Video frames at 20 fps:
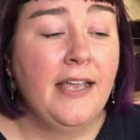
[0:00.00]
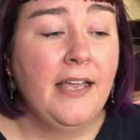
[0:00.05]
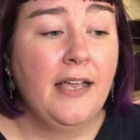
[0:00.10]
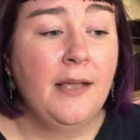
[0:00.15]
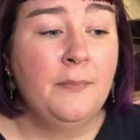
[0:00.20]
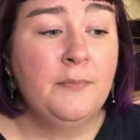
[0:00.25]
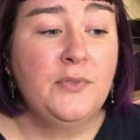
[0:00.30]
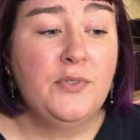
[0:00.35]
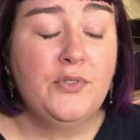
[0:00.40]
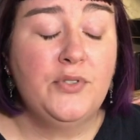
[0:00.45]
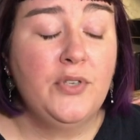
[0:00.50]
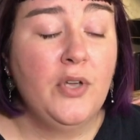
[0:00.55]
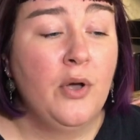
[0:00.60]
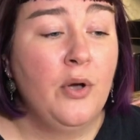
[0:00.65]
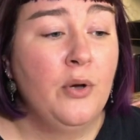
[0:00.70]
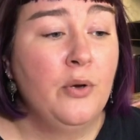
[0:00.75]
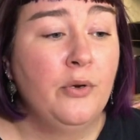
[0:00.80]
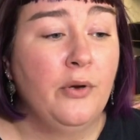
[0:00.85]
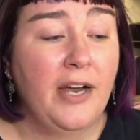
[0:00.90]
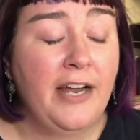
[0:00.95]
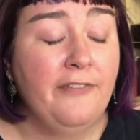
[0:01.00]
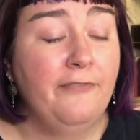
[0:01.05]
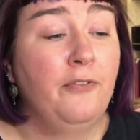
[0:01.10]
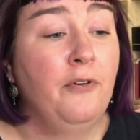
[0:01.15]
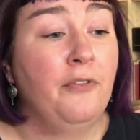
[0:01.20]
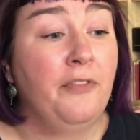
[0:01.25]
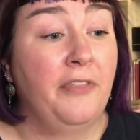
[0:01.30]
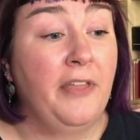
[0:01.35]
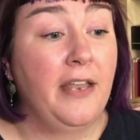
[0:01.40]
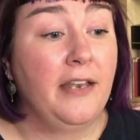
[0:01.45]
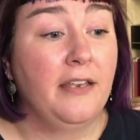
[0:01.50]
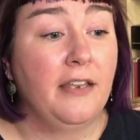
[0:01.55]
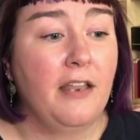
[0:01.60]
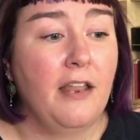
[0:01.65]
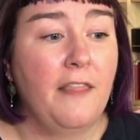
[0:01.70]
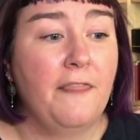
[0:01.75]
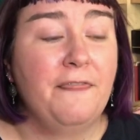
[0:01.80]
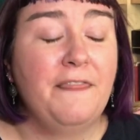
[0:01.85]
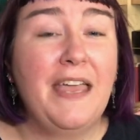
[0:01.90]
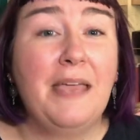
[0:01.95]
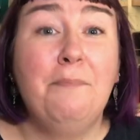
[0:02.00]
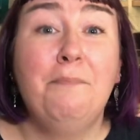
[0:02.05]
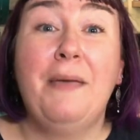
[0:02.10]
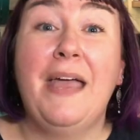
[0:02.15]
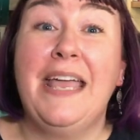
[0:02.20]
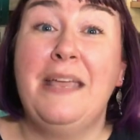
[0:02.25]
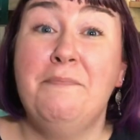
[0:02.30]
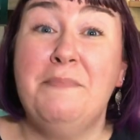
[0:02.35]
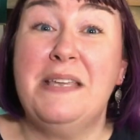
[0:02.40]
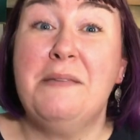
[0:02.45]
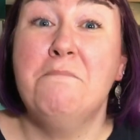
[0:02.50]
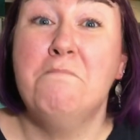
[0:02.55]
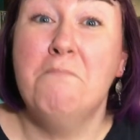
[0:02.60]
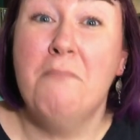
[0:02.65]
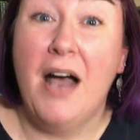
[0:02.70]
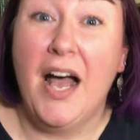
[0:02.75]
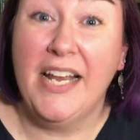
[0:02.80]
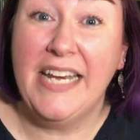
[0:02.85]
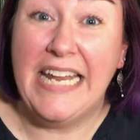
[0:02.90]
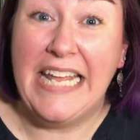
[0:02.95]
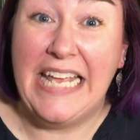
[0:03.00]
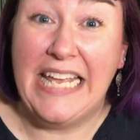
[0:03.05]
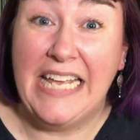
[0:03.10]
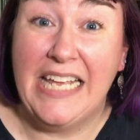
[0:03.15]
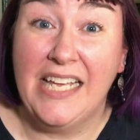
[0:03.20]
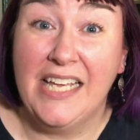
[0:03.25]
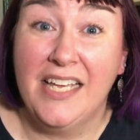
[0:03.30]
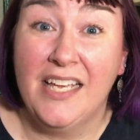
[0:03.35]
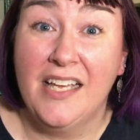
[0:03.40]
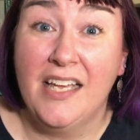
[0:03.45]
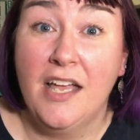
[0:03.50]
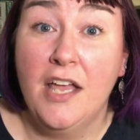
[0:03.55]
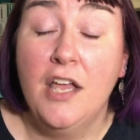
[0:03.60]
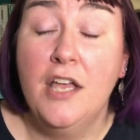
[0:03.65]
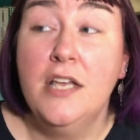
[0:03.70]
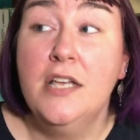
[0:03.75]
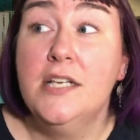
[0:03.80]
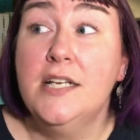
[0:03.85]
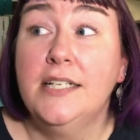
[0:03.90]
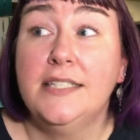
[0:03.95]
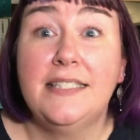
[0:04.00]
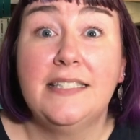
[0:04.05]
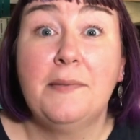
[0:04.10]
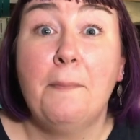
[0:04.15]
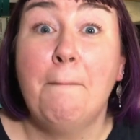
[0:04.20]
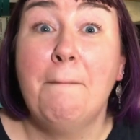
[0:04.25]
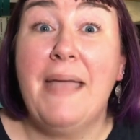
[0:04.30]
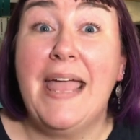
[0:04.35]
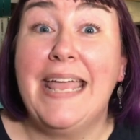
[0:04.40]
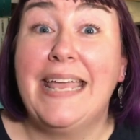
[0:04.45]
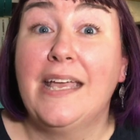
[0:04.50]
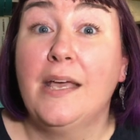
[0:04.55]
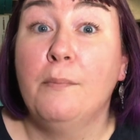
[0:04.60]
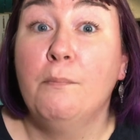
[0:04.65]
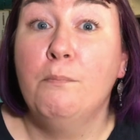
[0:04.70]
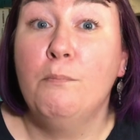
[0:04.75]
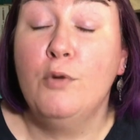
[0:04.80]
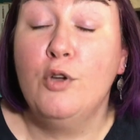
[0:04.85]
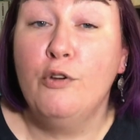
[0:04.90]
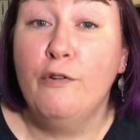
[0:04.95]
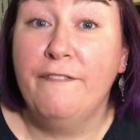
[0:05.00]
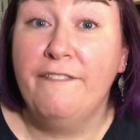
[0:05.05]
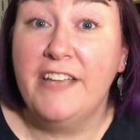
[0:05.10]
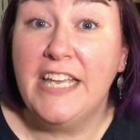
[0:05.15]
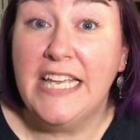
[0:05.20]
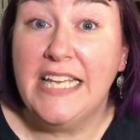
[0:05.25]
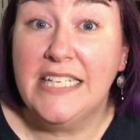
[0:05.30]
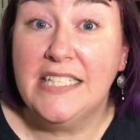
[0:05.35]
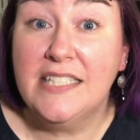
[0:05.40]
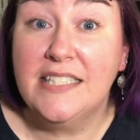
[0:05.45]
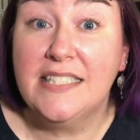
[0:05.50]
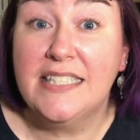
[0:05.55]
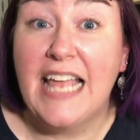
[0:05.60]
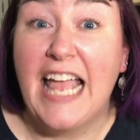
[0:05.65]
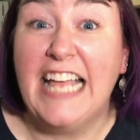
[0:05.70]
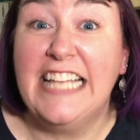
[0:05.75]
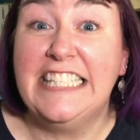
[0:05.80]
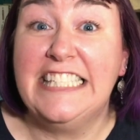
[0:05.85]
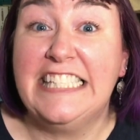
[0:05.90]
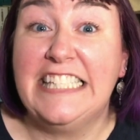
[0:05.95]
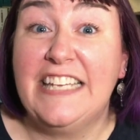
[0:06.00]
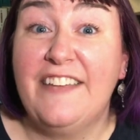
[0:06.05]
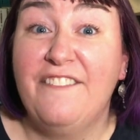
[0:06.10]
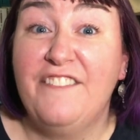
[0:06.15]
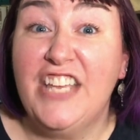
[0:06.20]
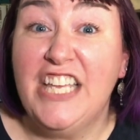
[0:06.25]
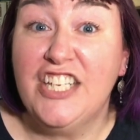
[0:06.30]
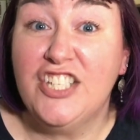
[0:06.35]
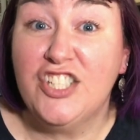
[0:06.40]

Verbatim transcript: am so grateful that they pay me money to make movies and TV